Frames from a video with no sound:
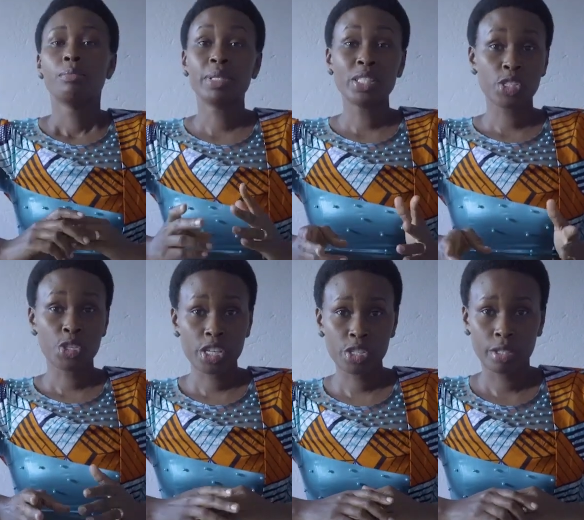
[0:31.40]

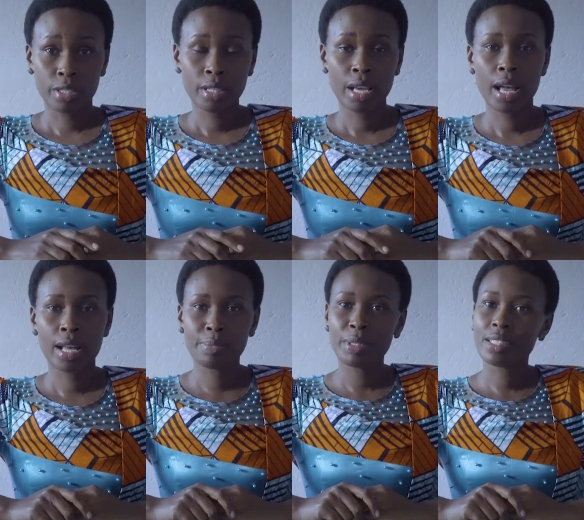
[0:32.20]
Menstruation
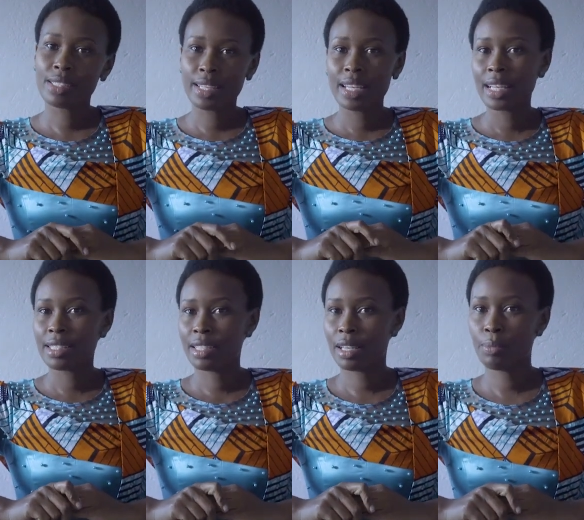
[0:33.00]
has been seen
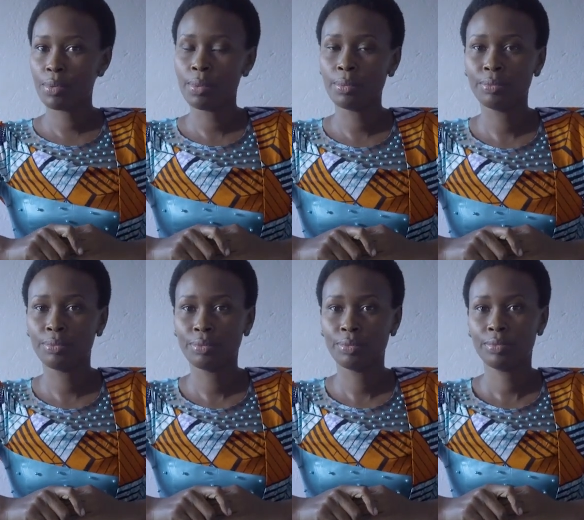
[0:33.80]
as a taboo.
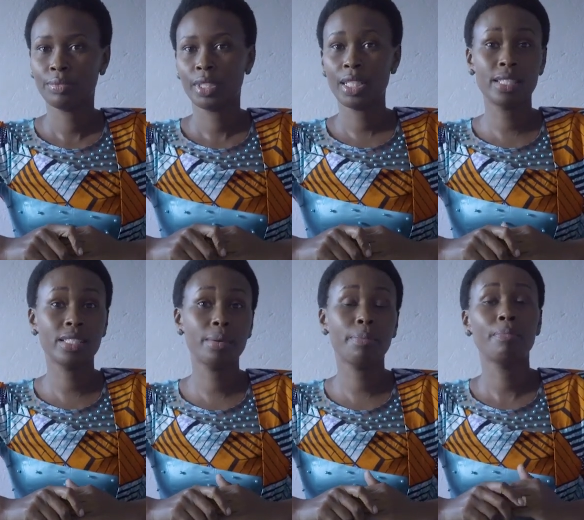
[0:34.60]
It
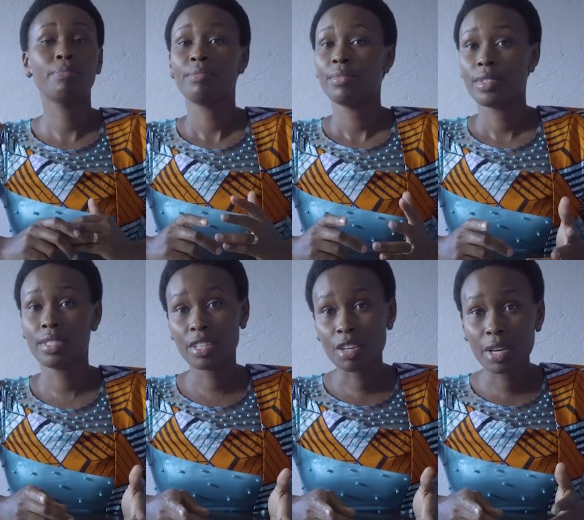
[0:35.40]
is a
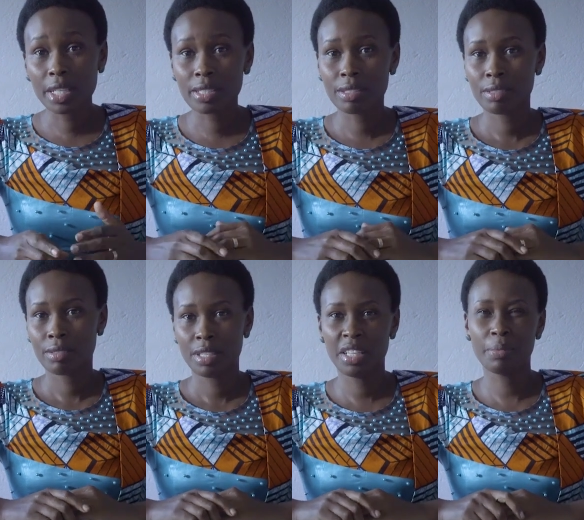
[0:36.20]
secret
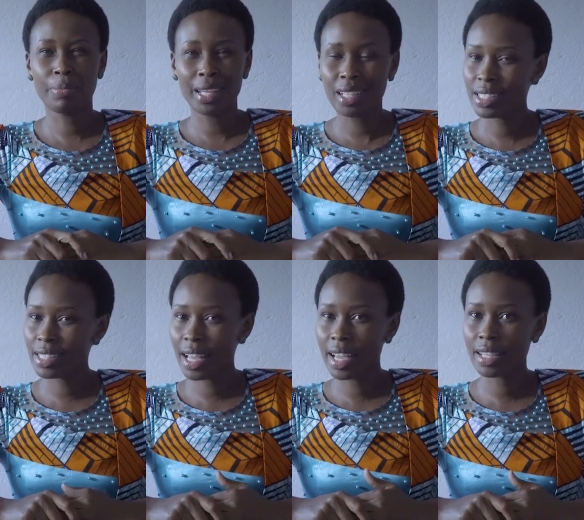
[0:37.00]
in plain
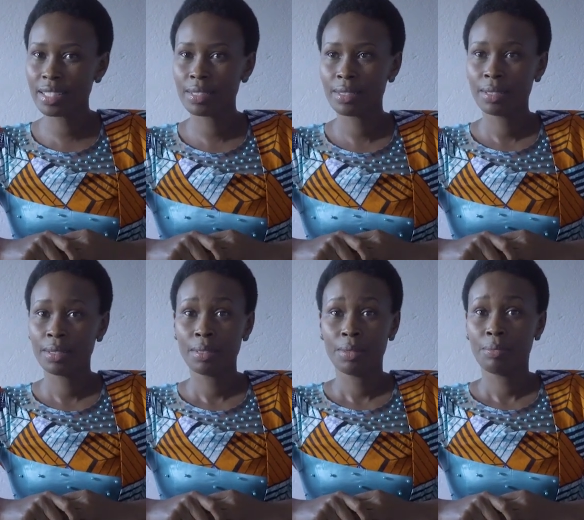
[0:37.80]
sight.
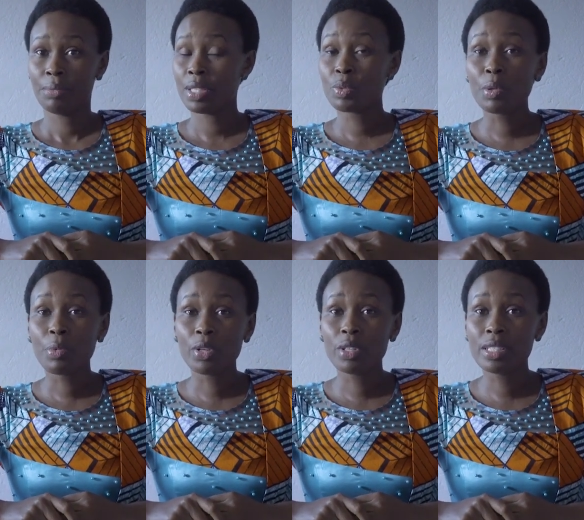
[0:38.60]
Most
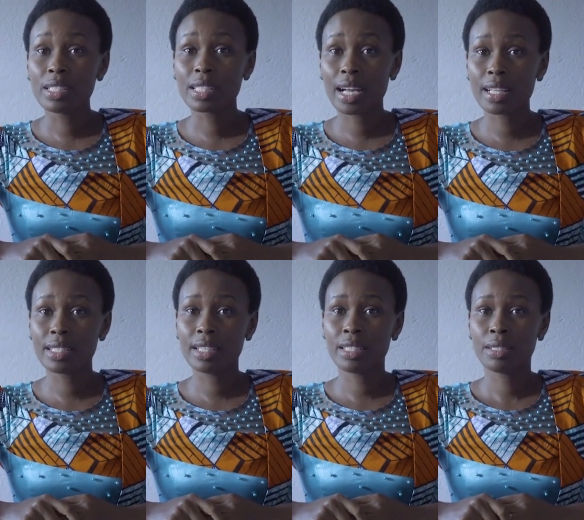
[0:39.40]
people don't
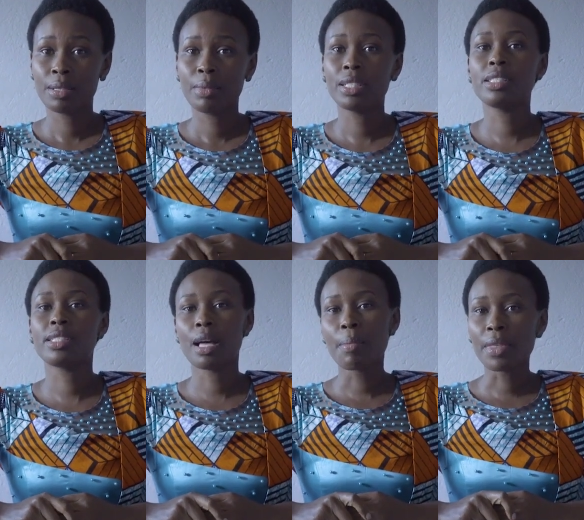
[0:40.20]
discuss it, but it's
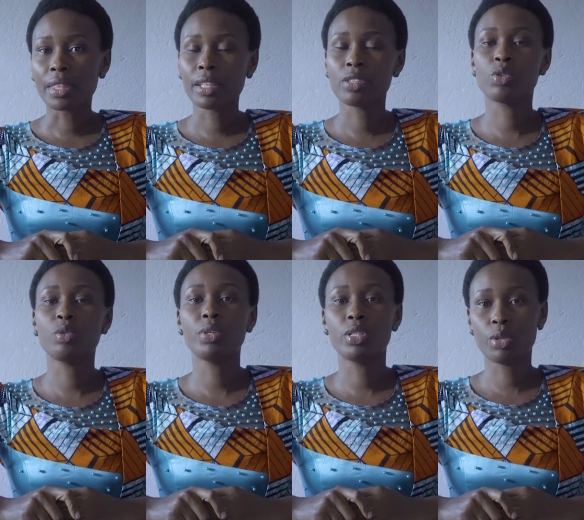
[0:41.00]
something that
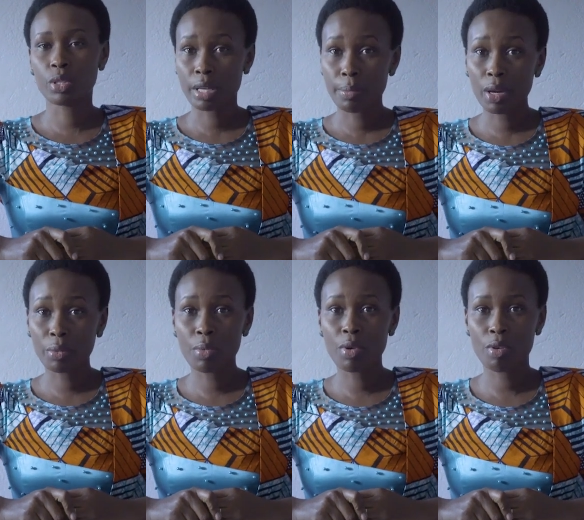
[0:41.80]
should be talked
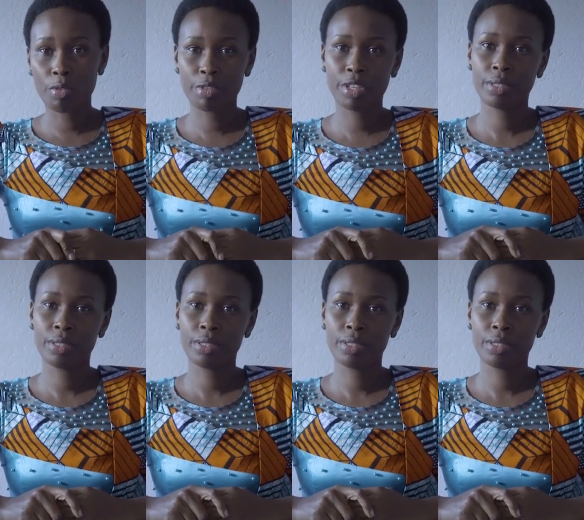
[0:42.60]
about more often,